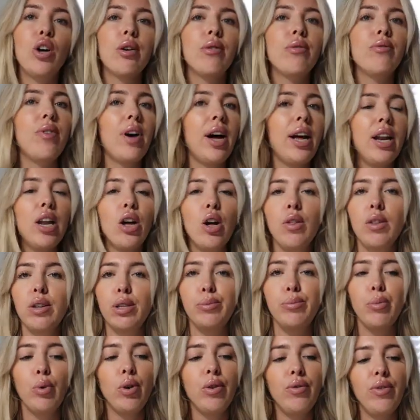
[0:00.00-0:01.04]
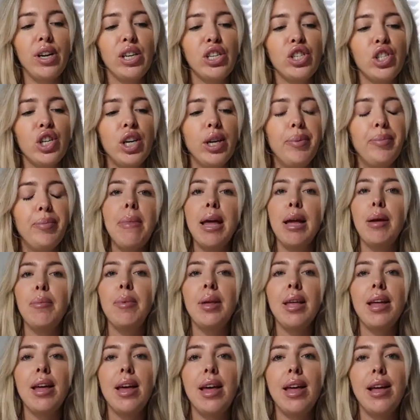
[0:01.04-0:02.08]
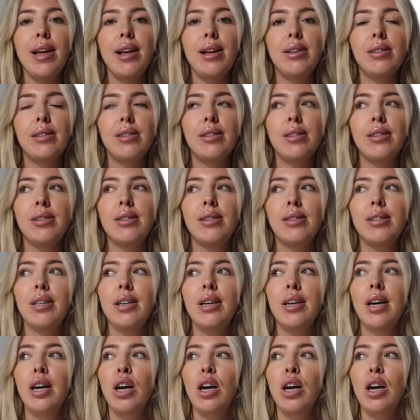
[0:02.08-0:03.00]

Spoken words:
you're finding all this motivation. Maybe it's,